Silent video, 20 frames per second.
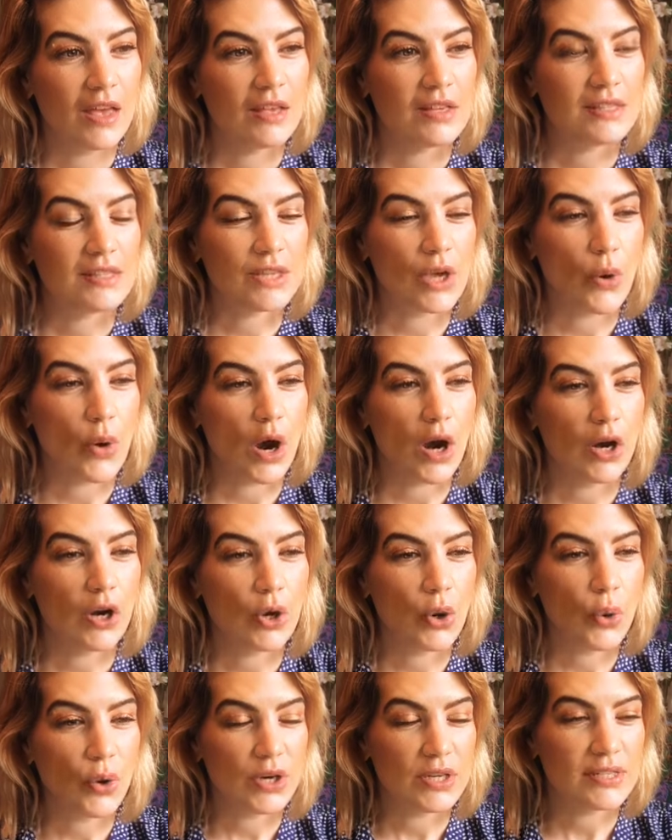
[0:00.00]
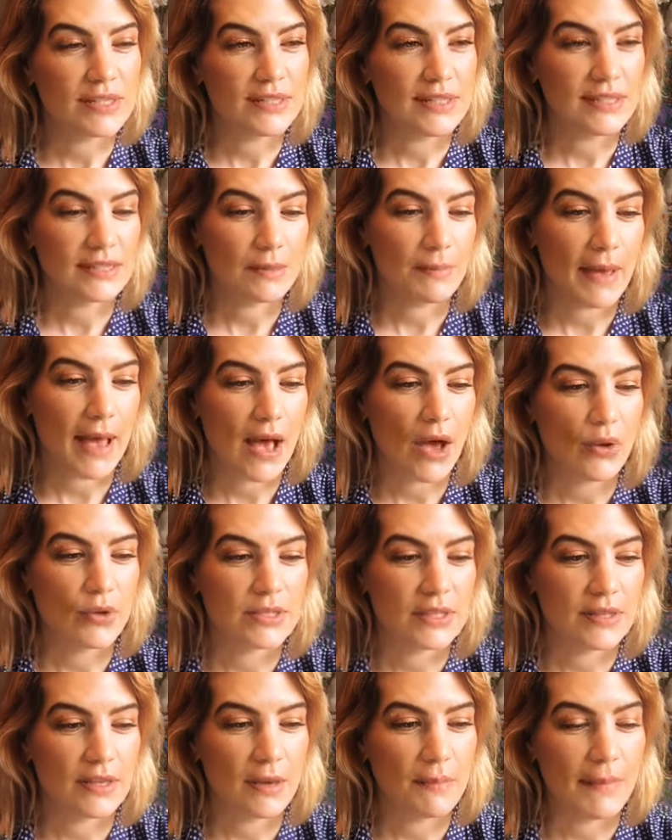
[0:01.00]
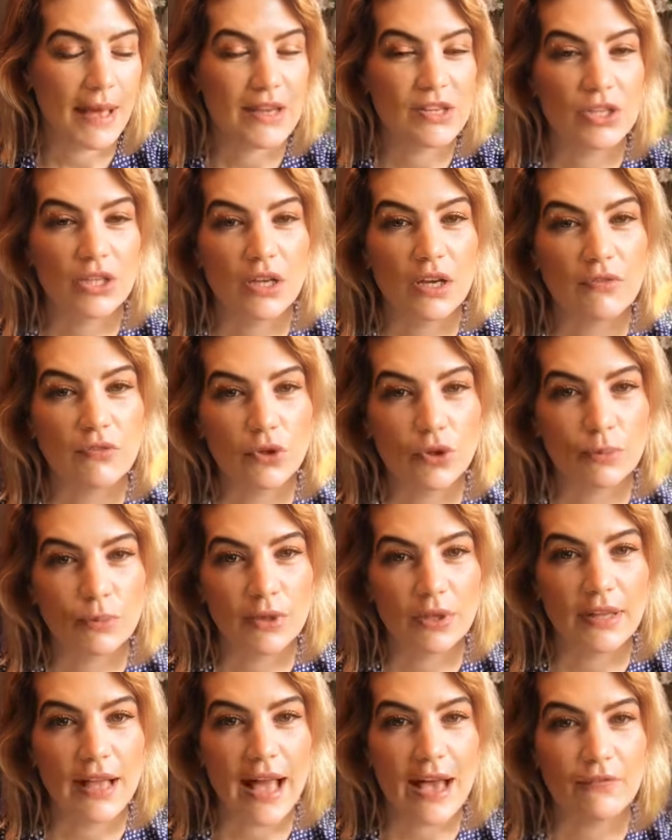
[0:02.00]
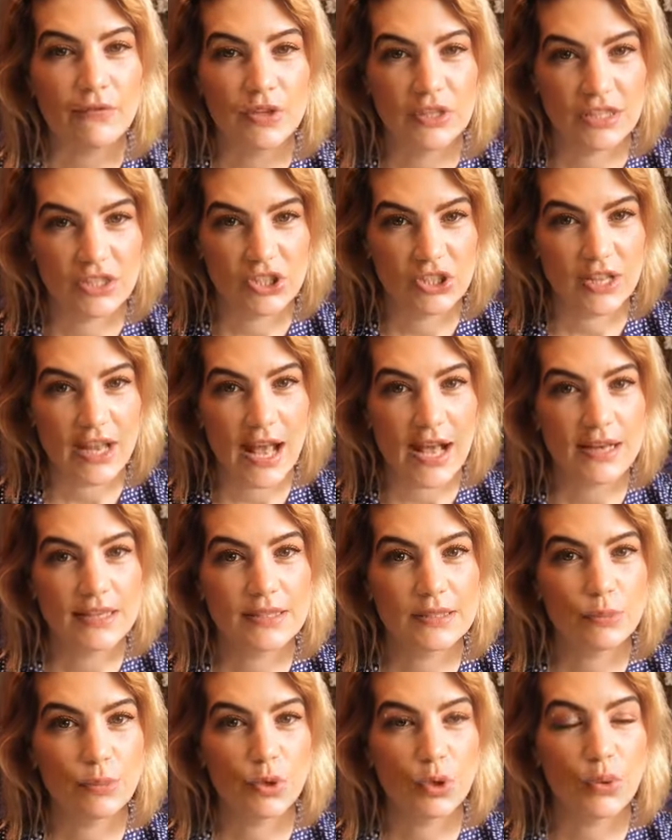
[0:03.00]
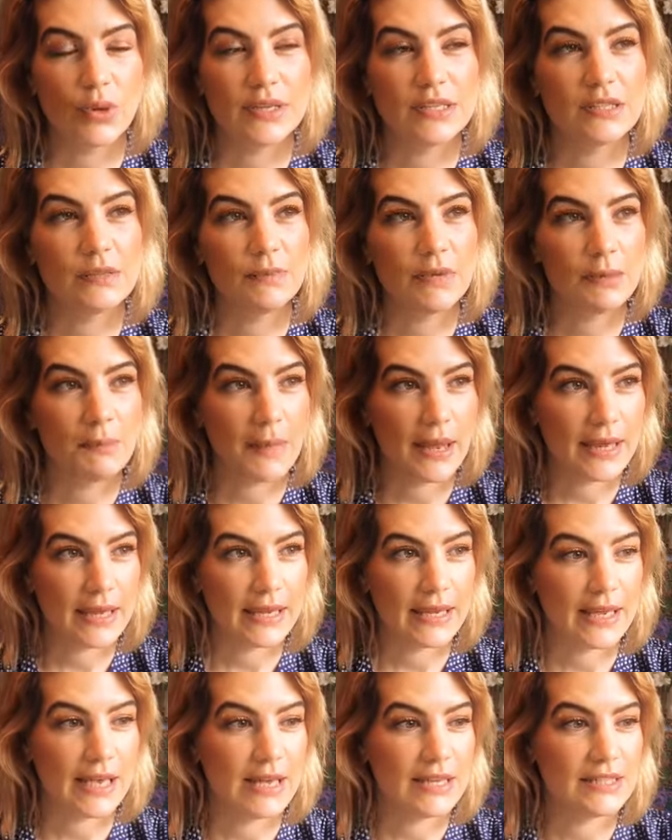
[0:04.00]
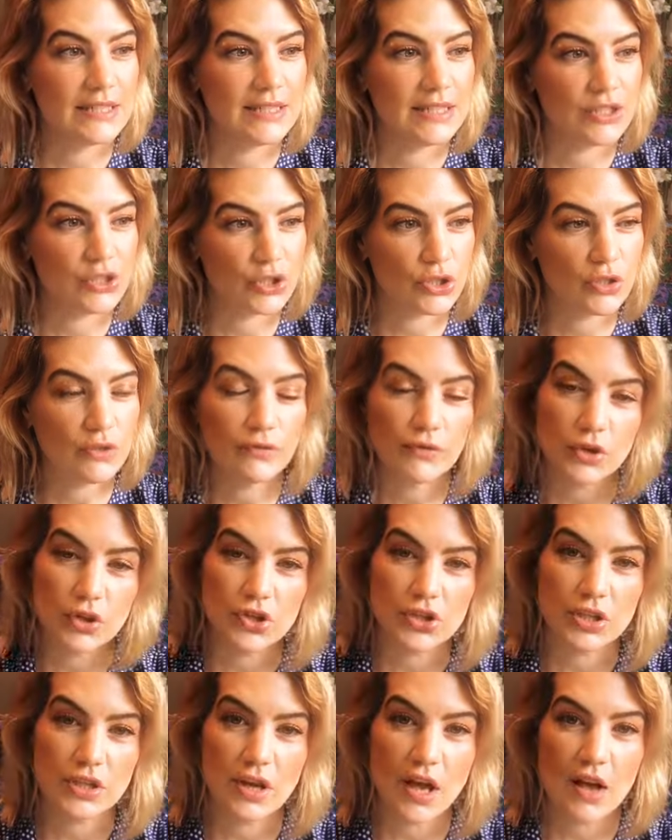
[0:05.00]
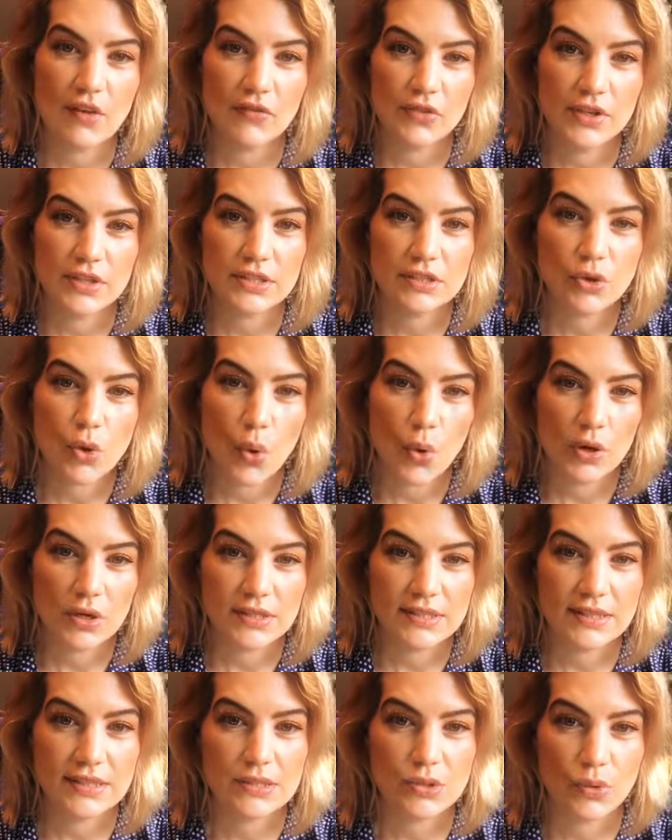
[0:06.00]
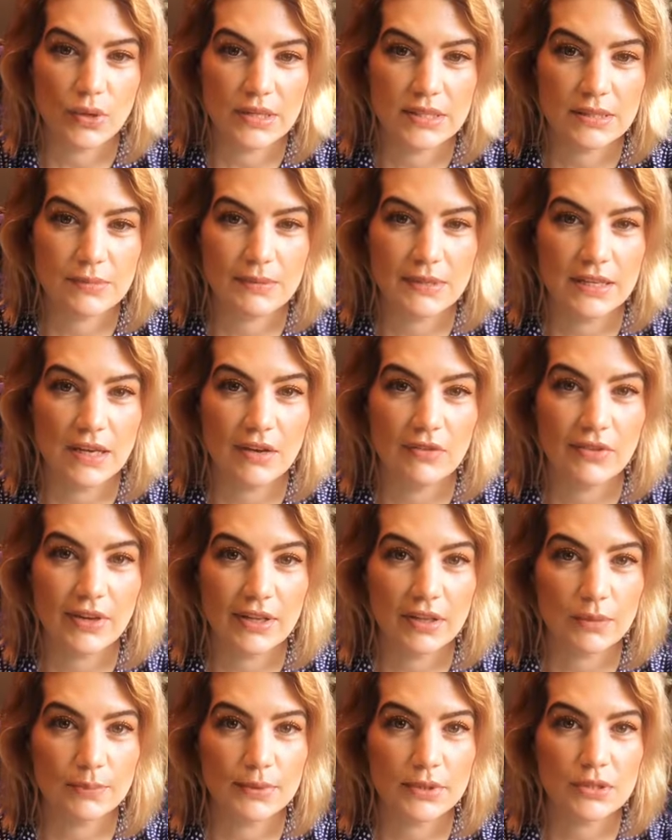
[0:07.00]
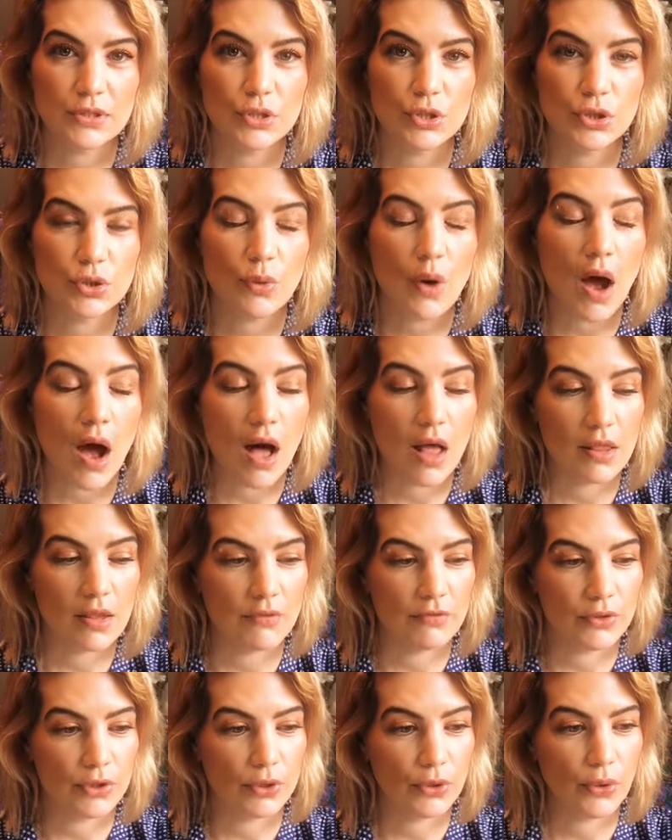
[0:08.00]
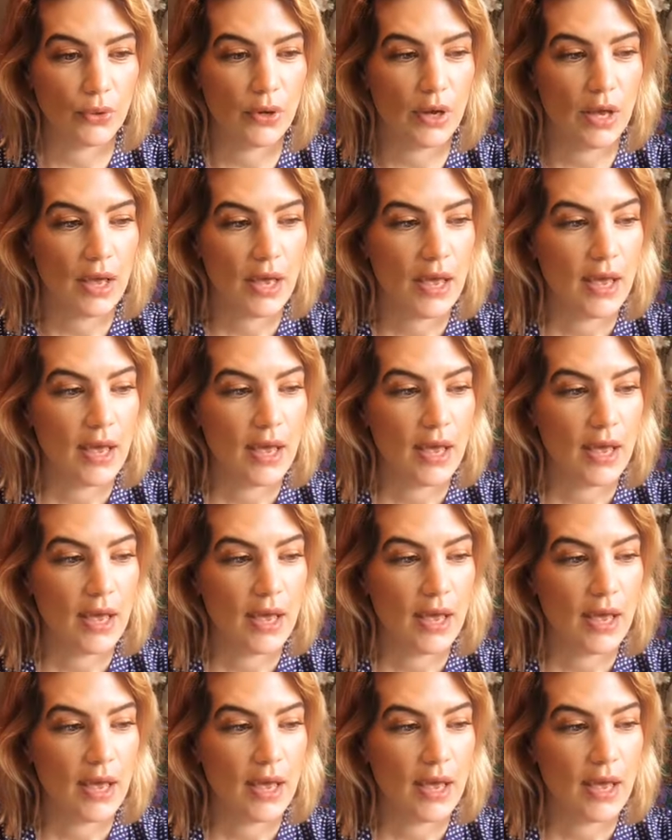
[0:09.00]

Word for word: So our course is about the magic of herbal aphrodisiacs. We're going to be making a digital version of this course that's going to be available to all of you.